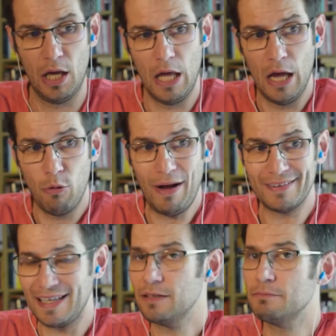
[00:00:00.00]
well,
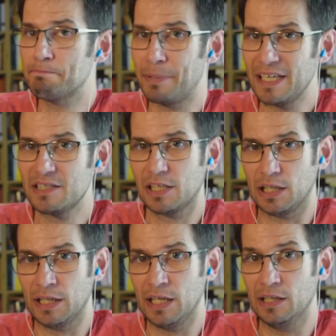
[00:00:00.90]
then
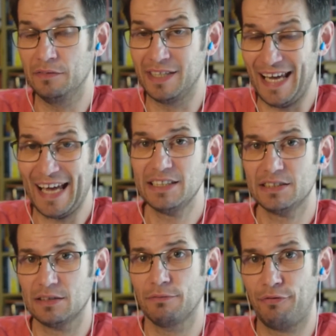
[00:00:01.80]
basically the
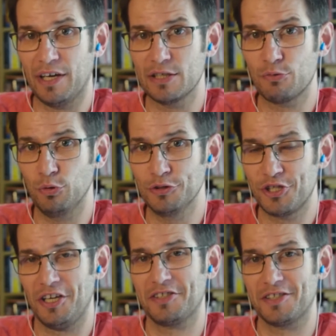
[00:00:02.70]
editing phase will
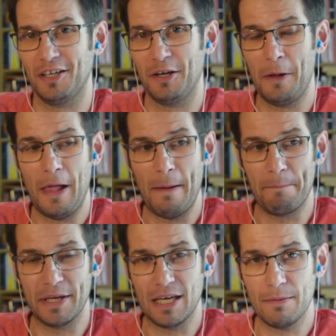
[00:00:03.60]
just
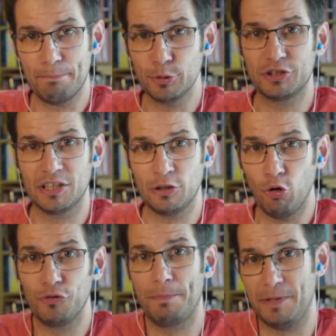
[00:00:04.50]
be putting all
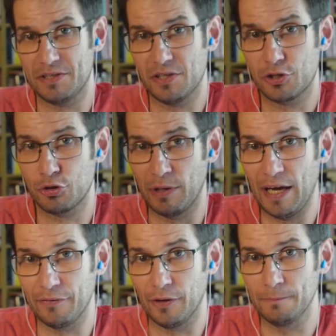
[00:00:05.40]
the pieces
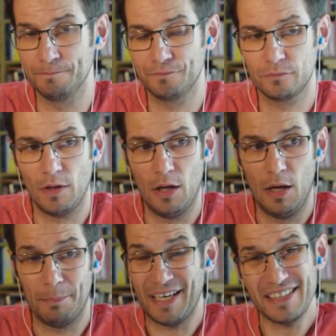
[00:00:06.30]
together.
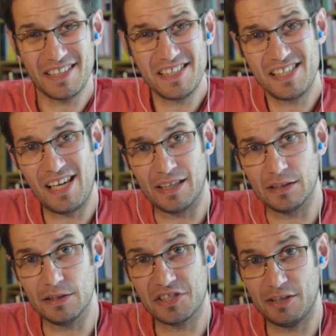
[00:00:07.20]
But as I
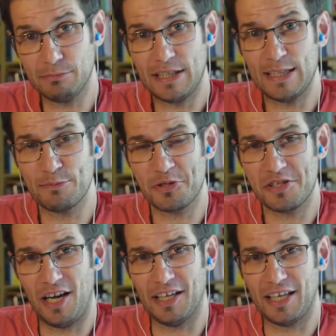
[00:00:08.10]
said, sometimes
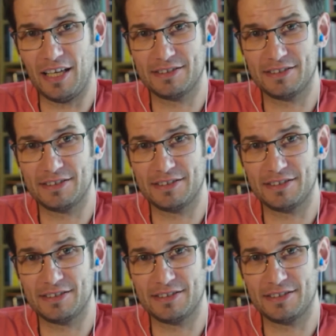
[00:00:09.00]
I get